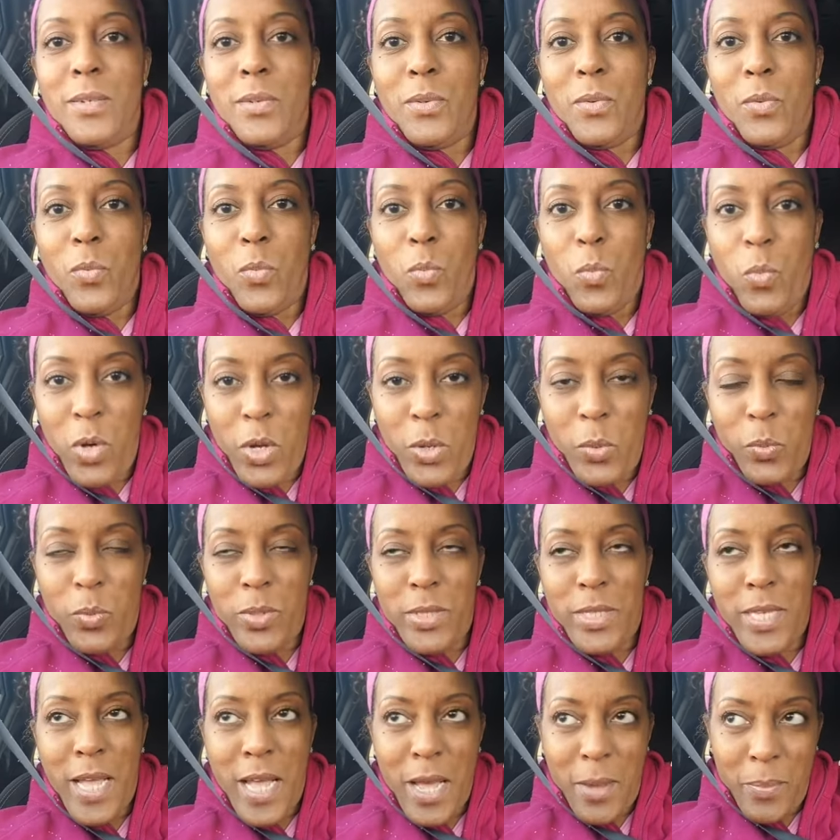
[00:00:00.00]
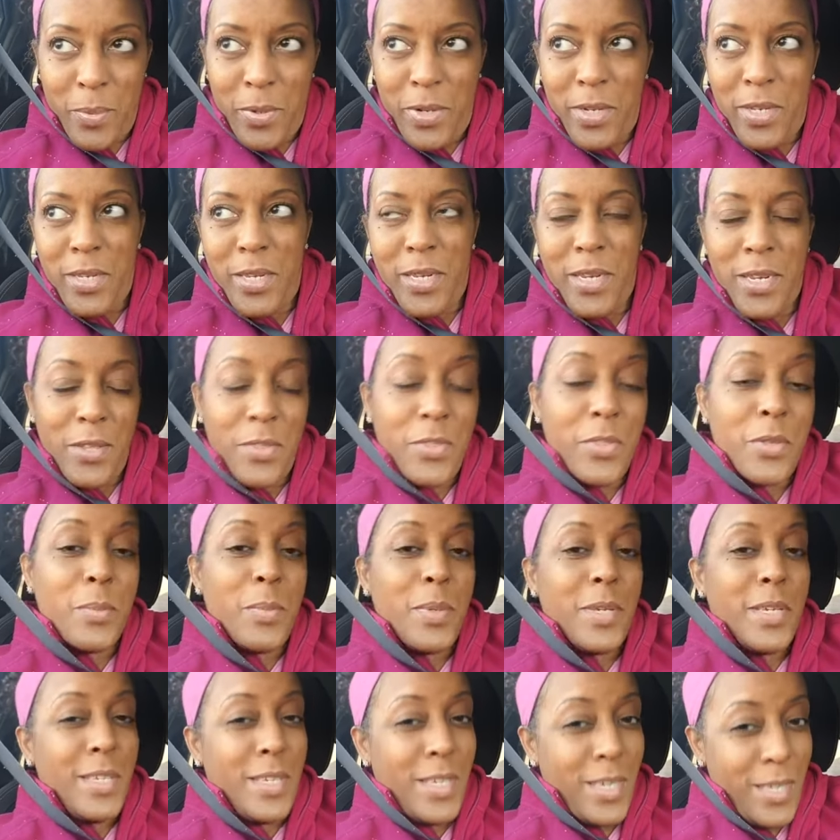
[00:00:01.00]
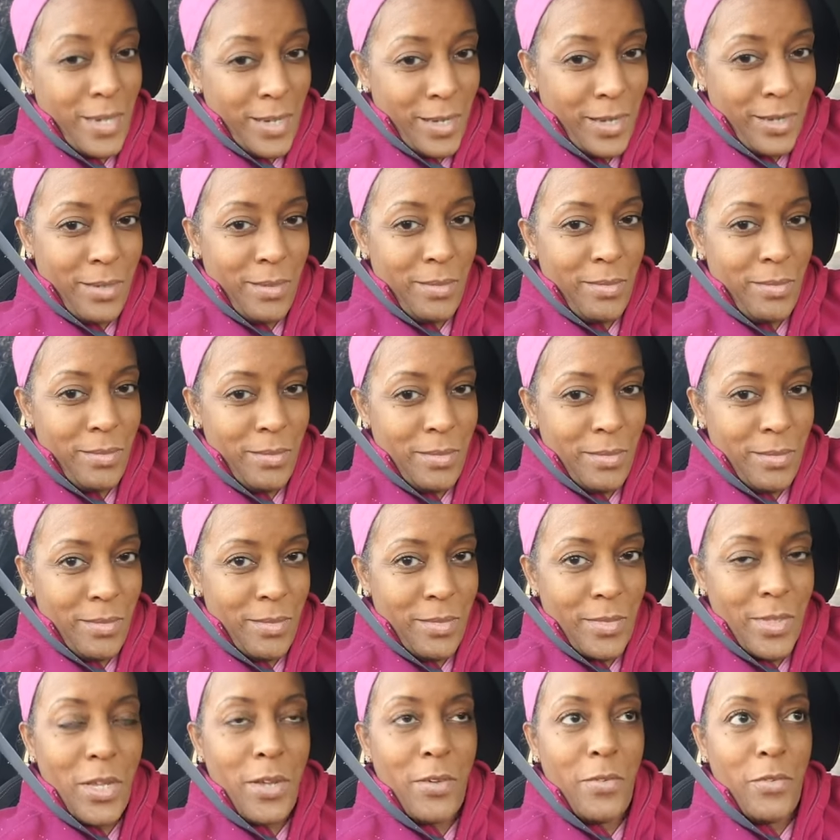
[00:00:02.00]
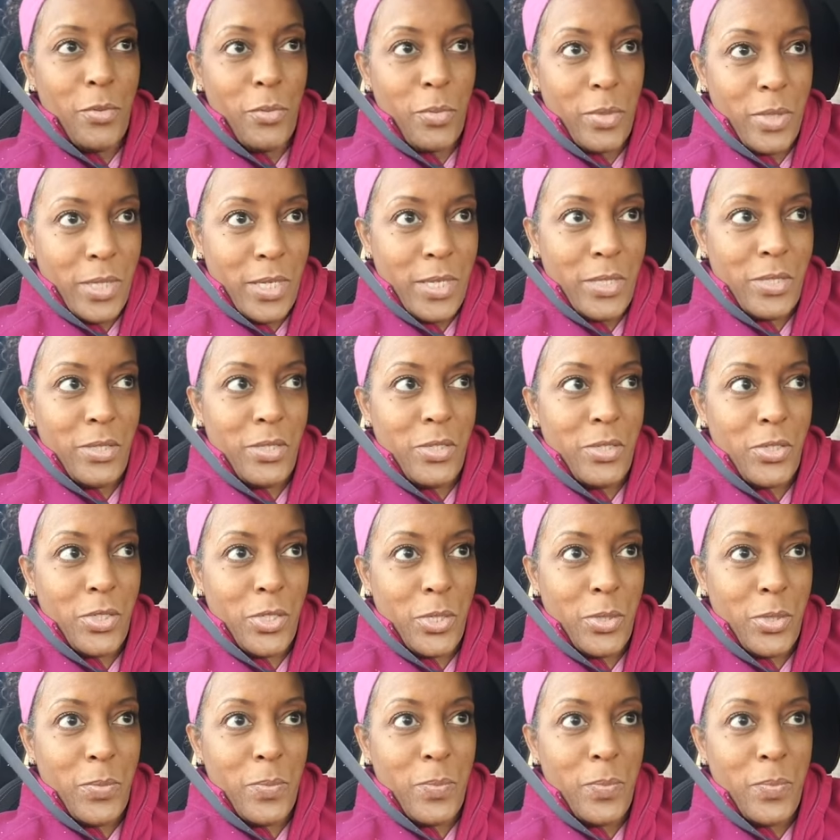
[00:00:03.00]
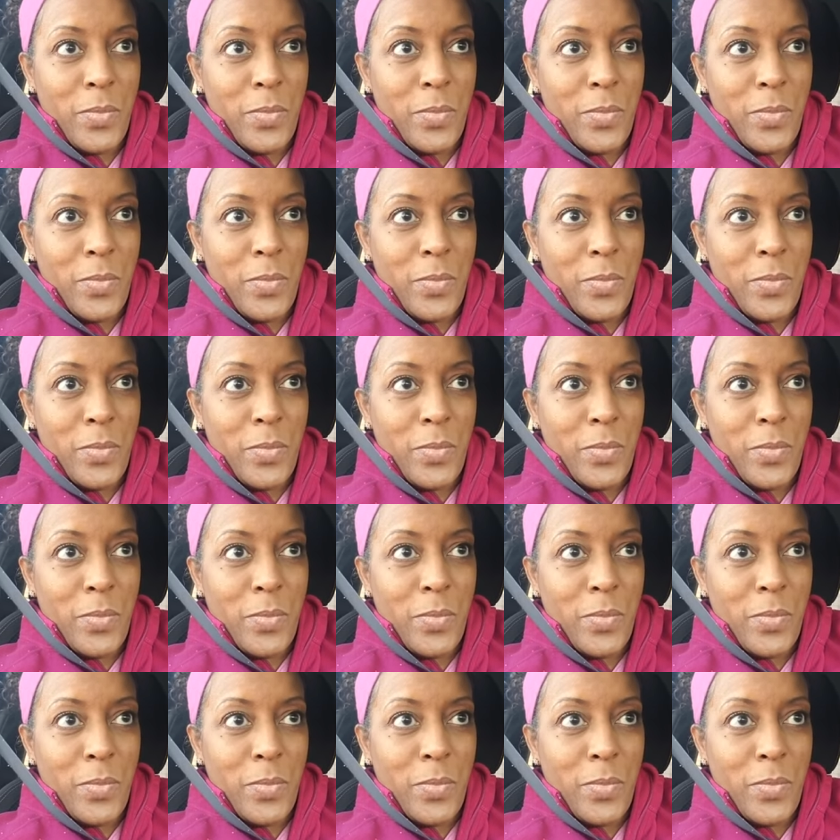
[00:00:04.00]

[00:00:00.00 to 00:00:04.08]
what was happening in the beginning of the relationship